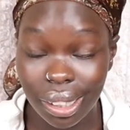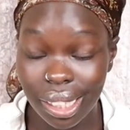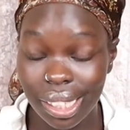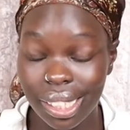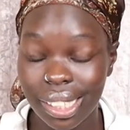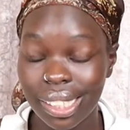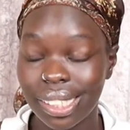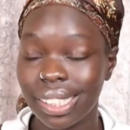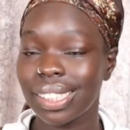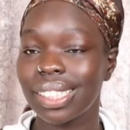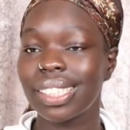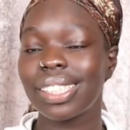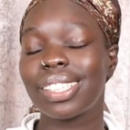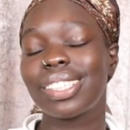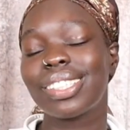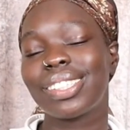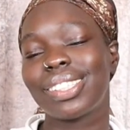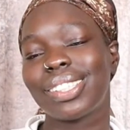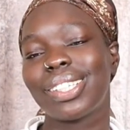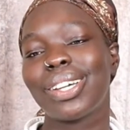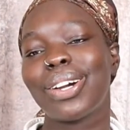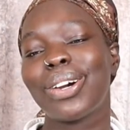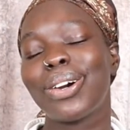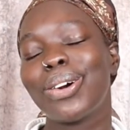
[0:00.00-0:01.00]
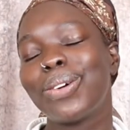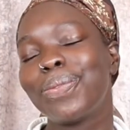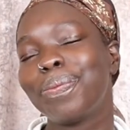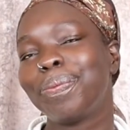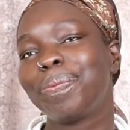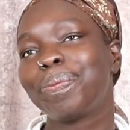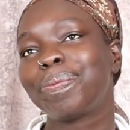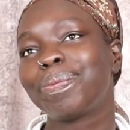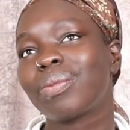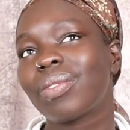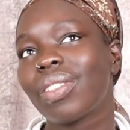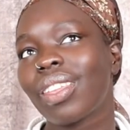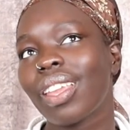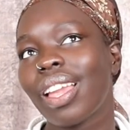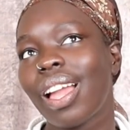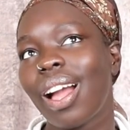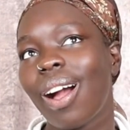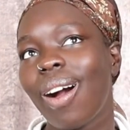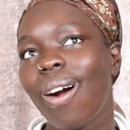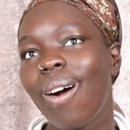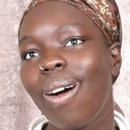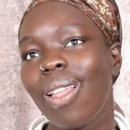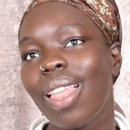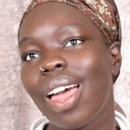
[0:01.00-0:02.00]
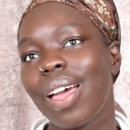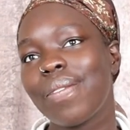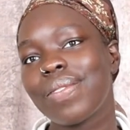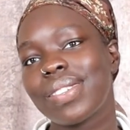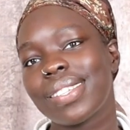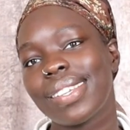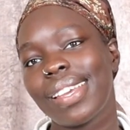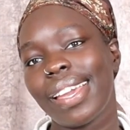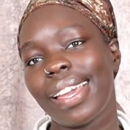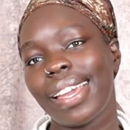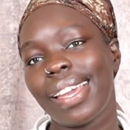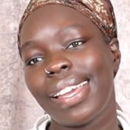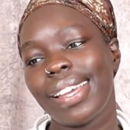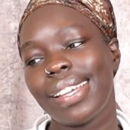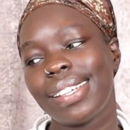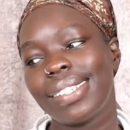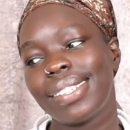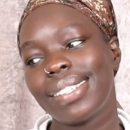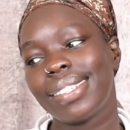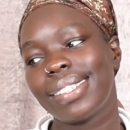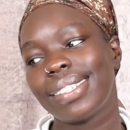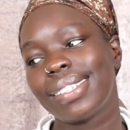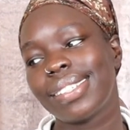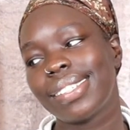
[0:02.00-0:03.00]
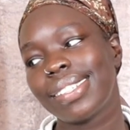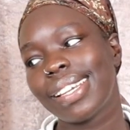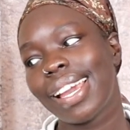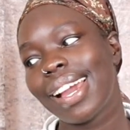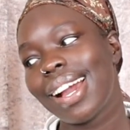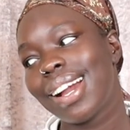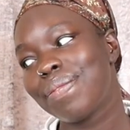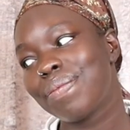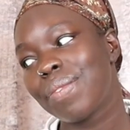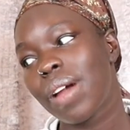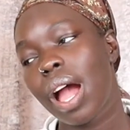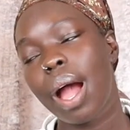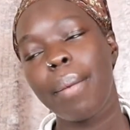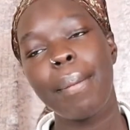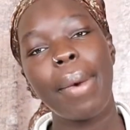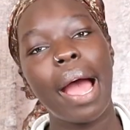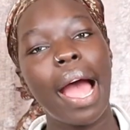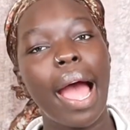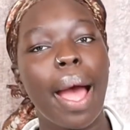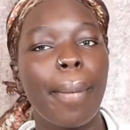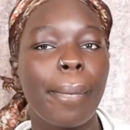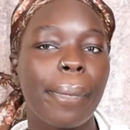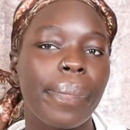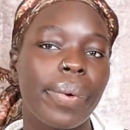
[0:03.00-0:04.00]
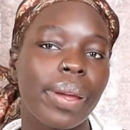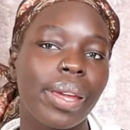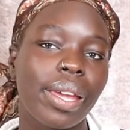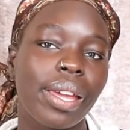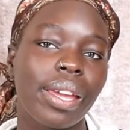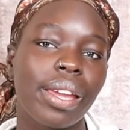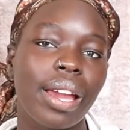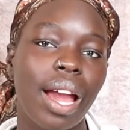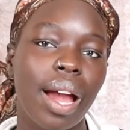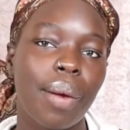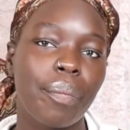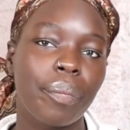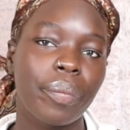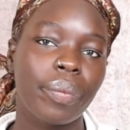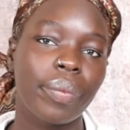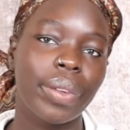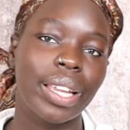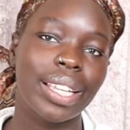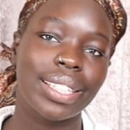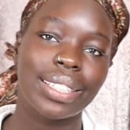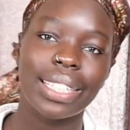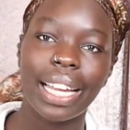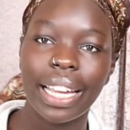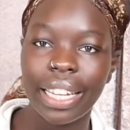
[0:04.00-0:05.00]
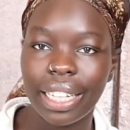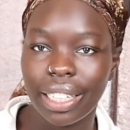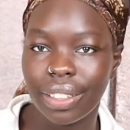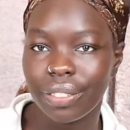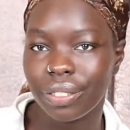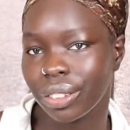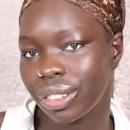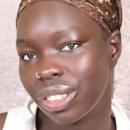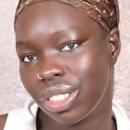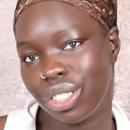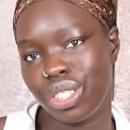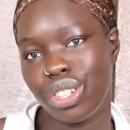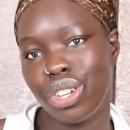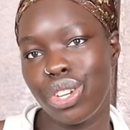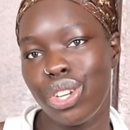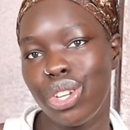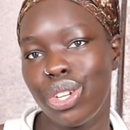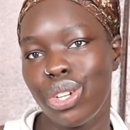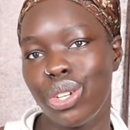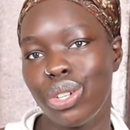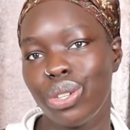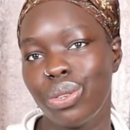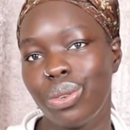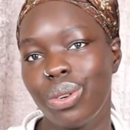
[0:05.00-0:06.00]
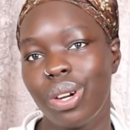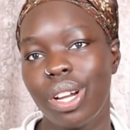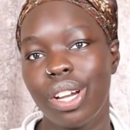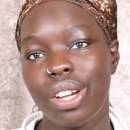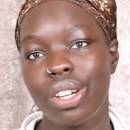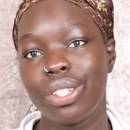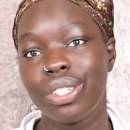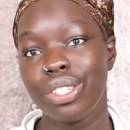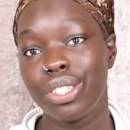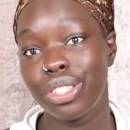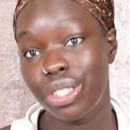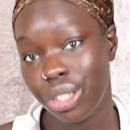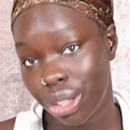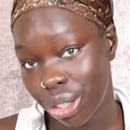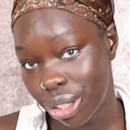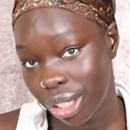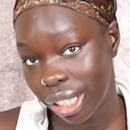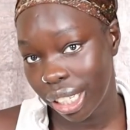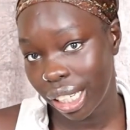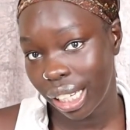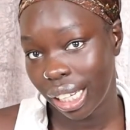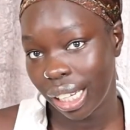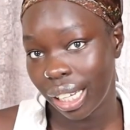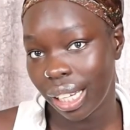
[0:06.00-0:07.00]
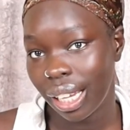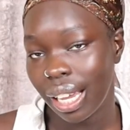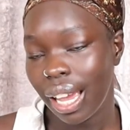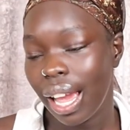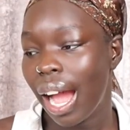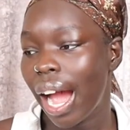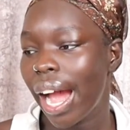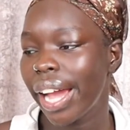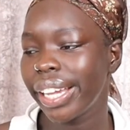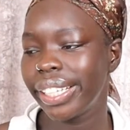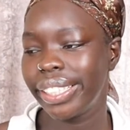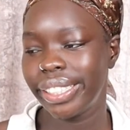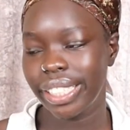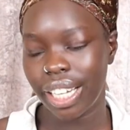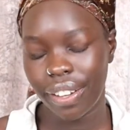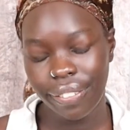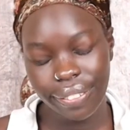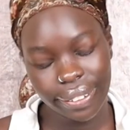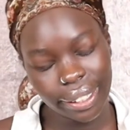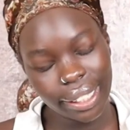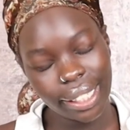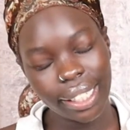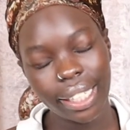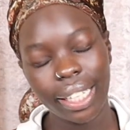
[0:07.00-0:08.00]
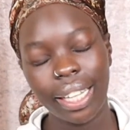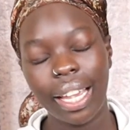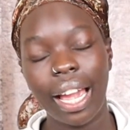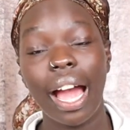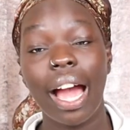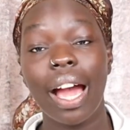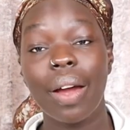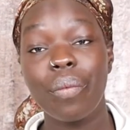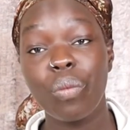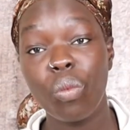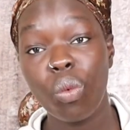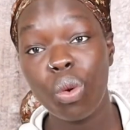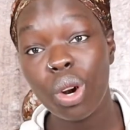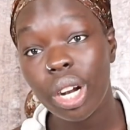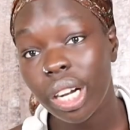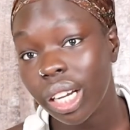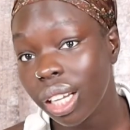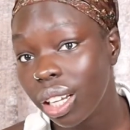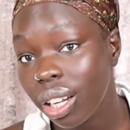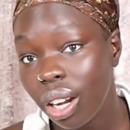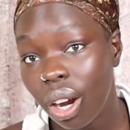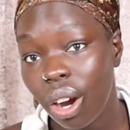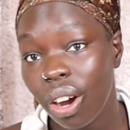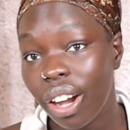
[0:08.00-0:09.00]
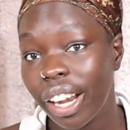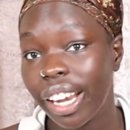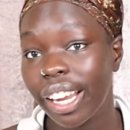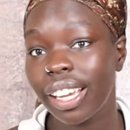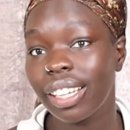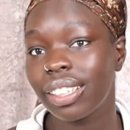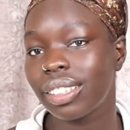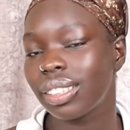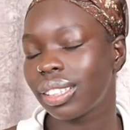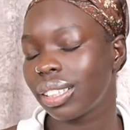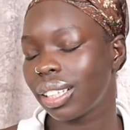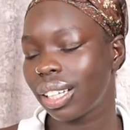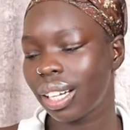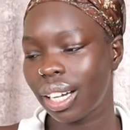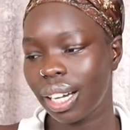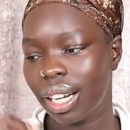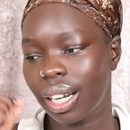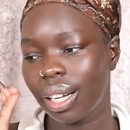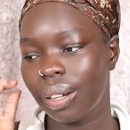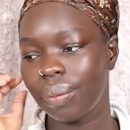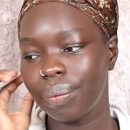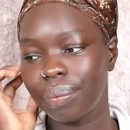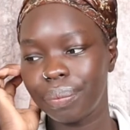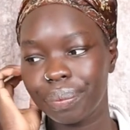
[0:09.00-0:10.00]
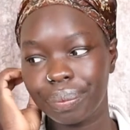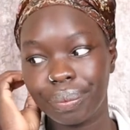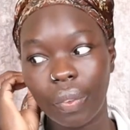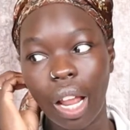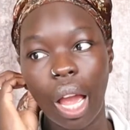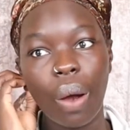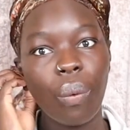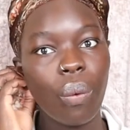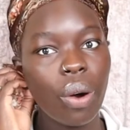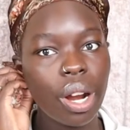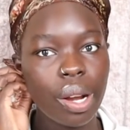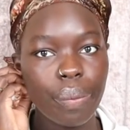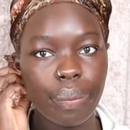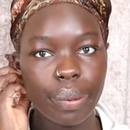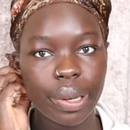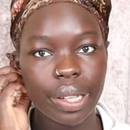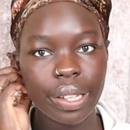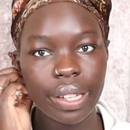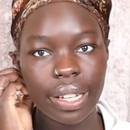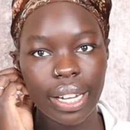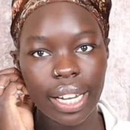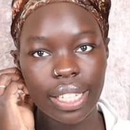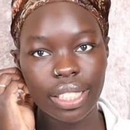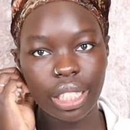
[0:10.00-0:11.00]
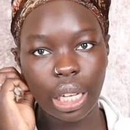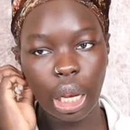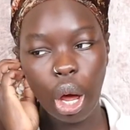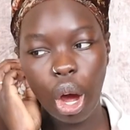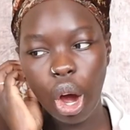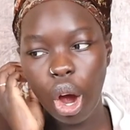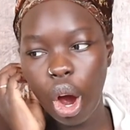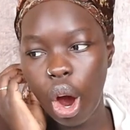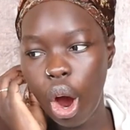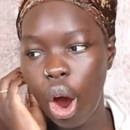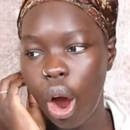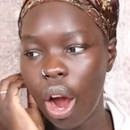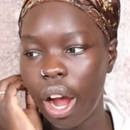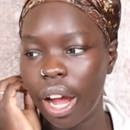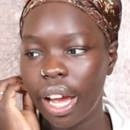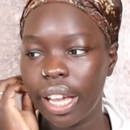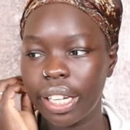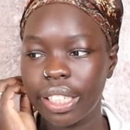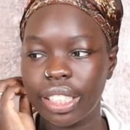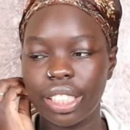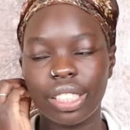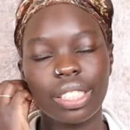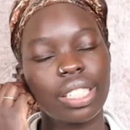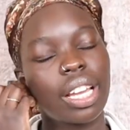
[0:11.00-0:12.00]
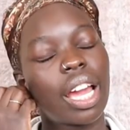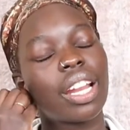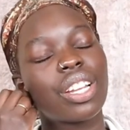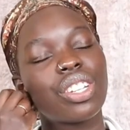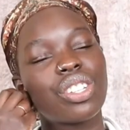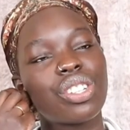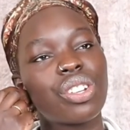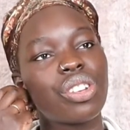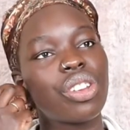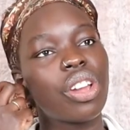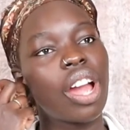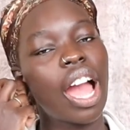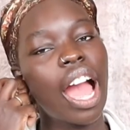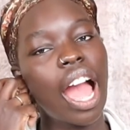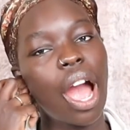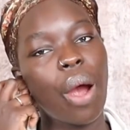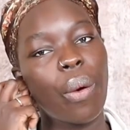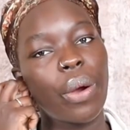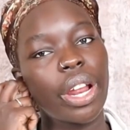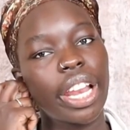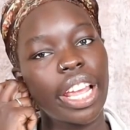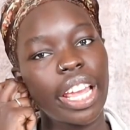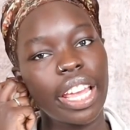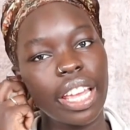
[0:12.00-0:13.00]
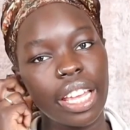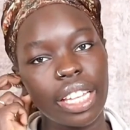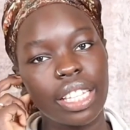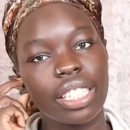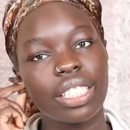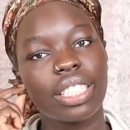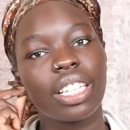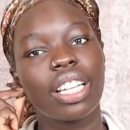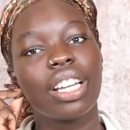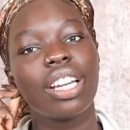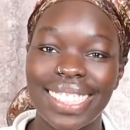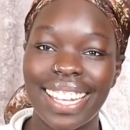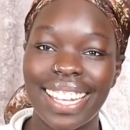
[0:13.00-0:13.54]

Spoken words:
this. So all I'm saying is, yeah, I'm happy. I'm excited for this new journey. I'm working on it. I want to bring you guys along and just kind of show you how it is.